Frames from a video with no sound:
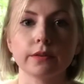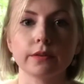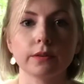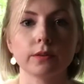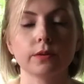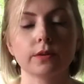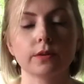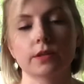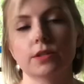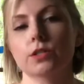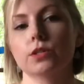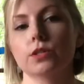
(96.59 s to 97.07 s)
You
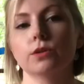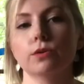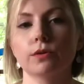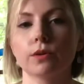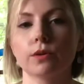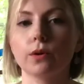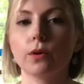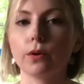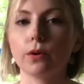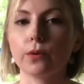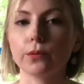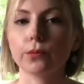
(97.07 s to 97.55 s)
can do the
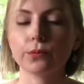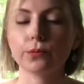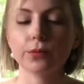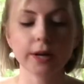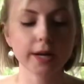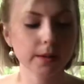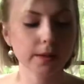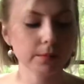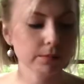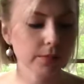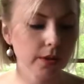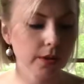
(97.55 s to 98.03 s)
whole
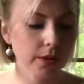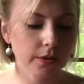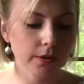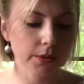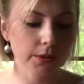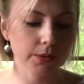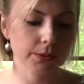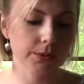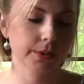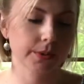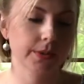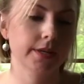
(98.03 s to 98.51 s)

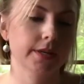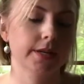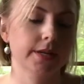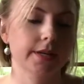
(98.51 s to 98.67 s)
rainbow.